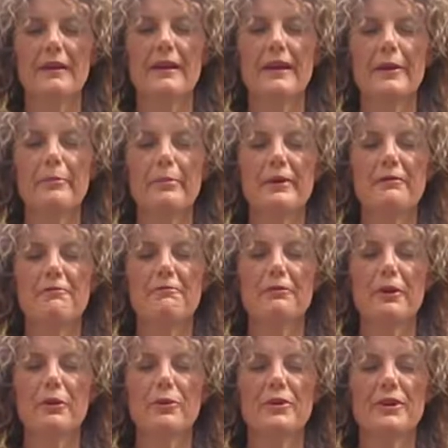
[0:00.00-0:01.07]
Let it be
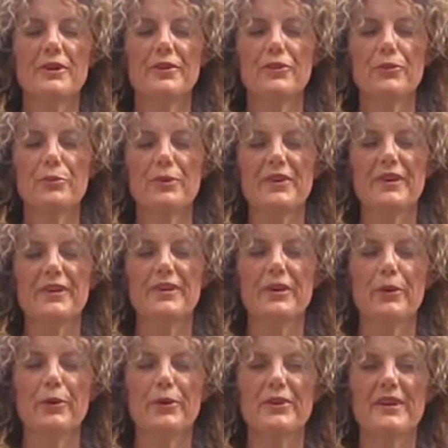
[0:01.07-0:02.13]
focused within the
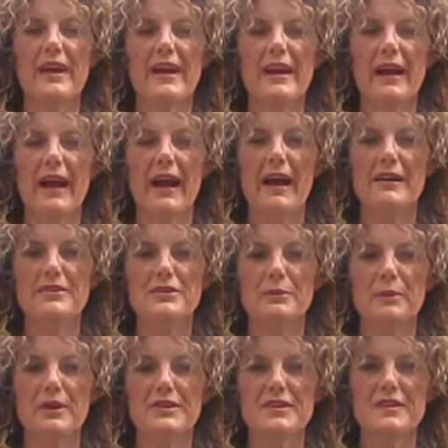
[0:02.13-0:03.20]
Hridayakasha,
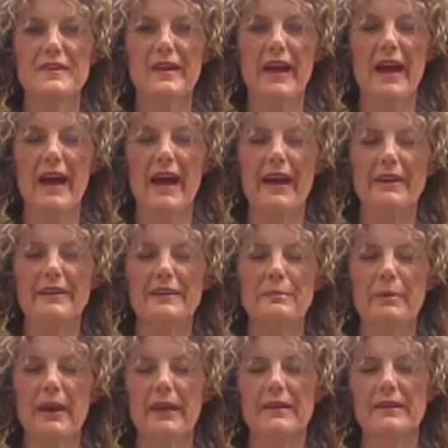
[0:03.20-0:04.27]
which is the heart
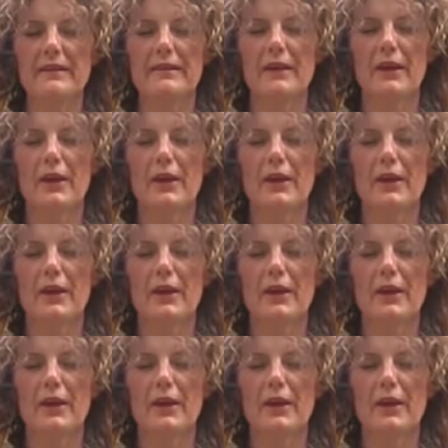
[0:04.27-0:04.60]
space,